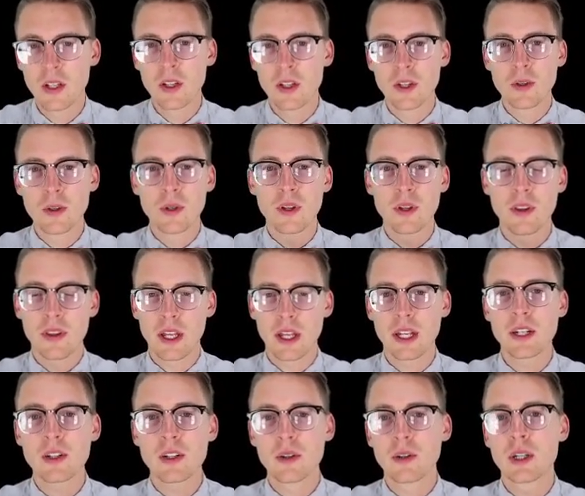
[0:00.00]
You're
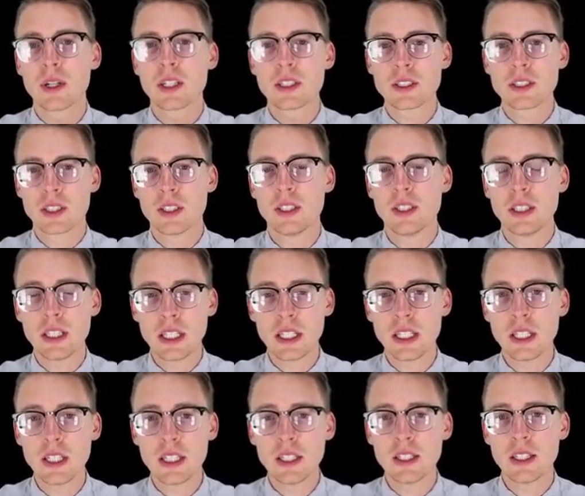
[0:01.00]
then going to
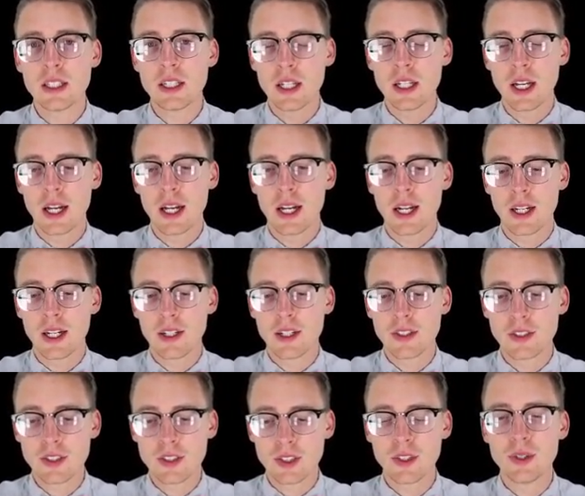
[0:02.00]
need
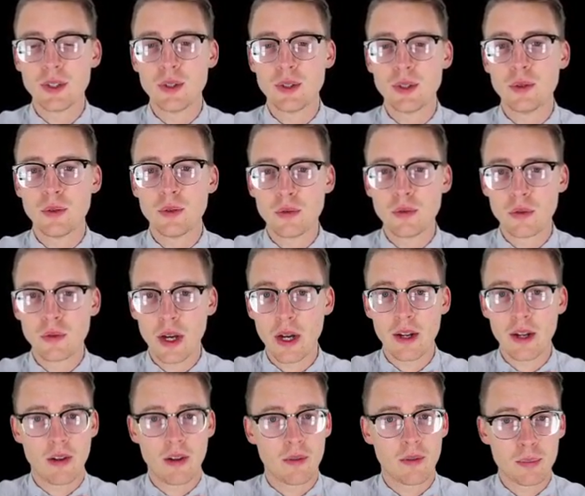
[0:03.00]
to
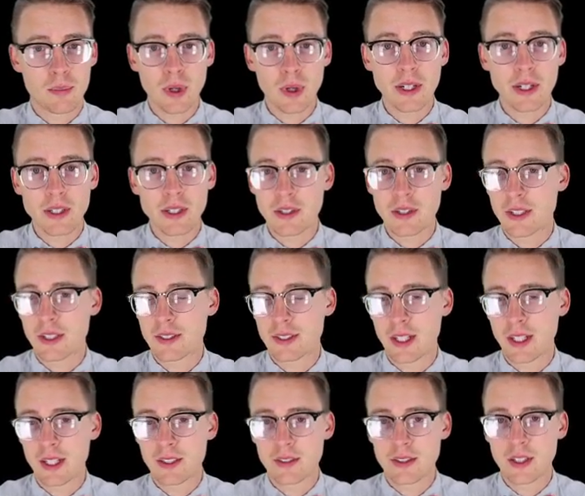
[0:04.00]
write out a print that
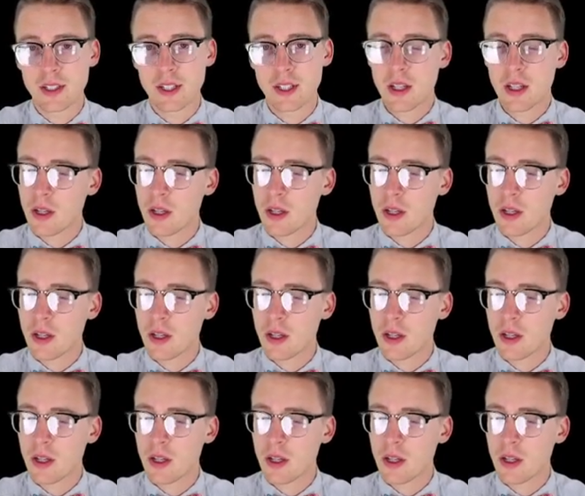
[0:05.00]
says,